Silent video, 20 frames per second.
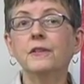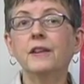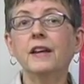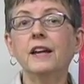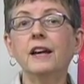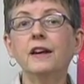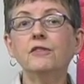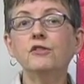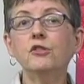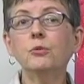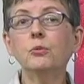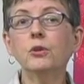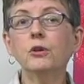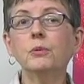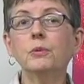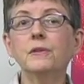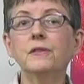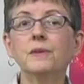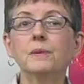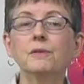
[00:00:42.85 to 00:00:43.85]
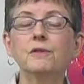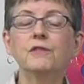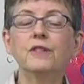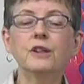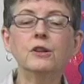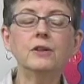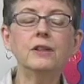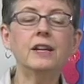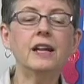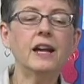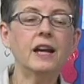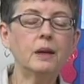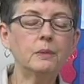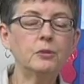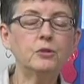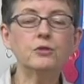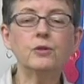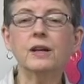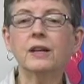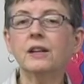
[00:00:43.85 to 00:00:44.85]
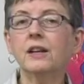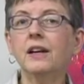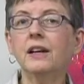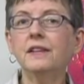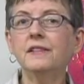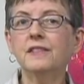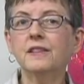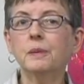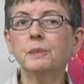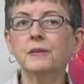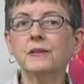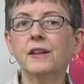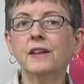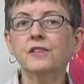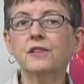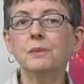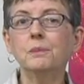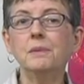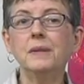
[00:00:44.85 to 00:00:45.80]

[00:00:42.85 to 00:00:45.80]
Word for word: they have to work with some very abstract concepts like the